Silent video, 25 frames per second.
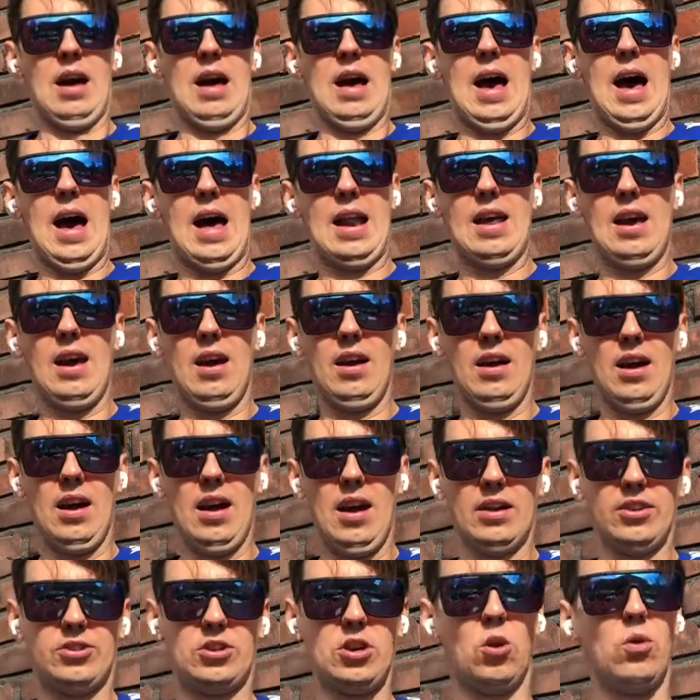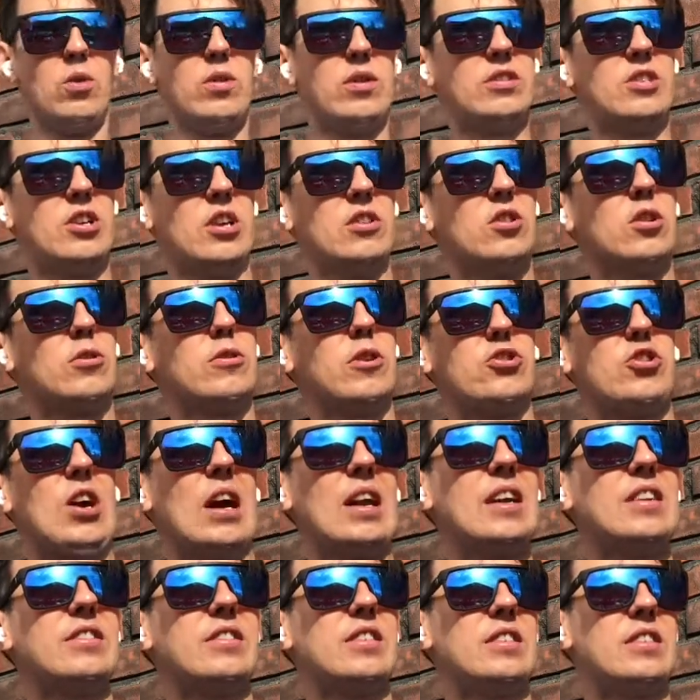And so the
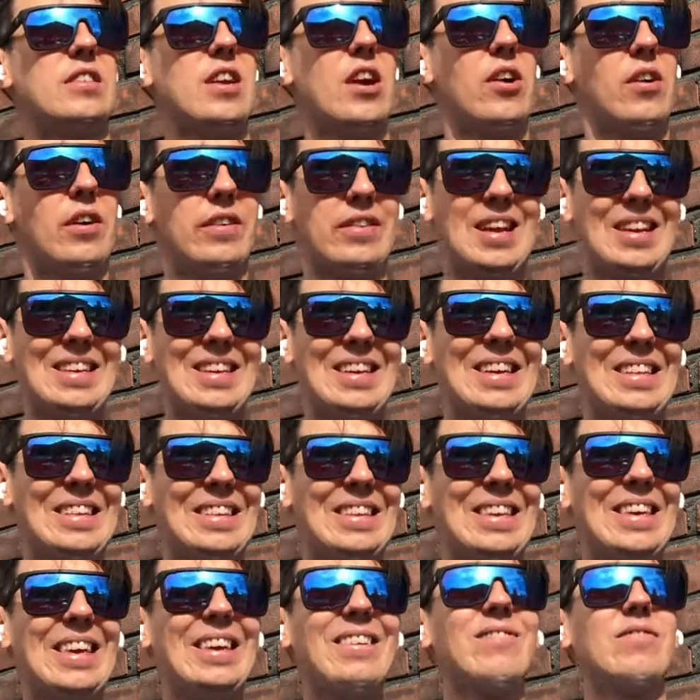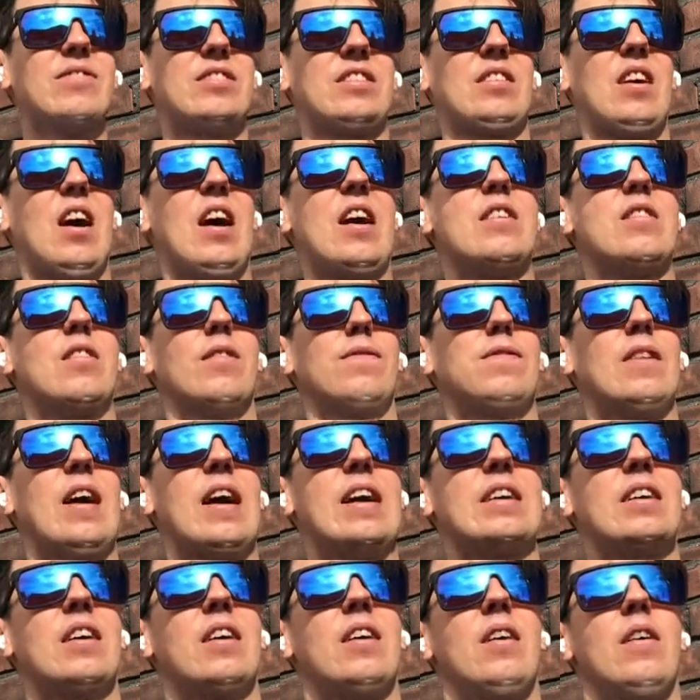challenge is there that it gives kind of
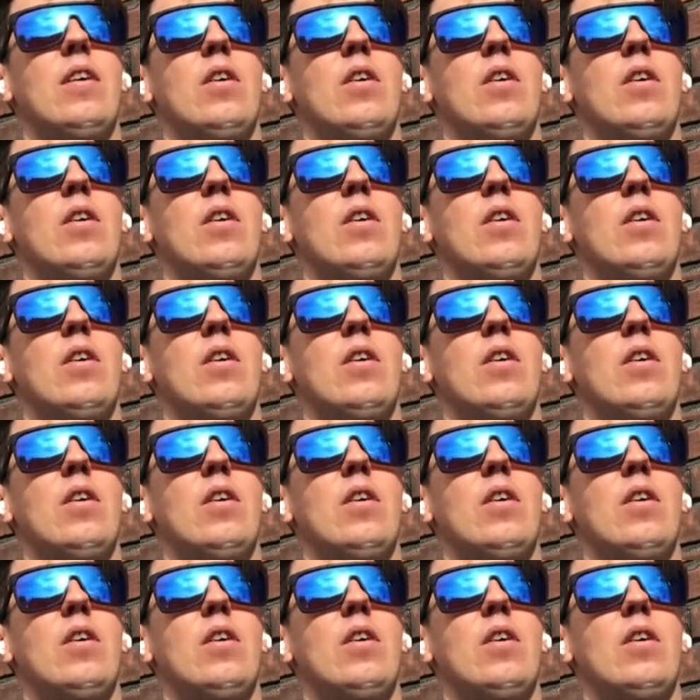like,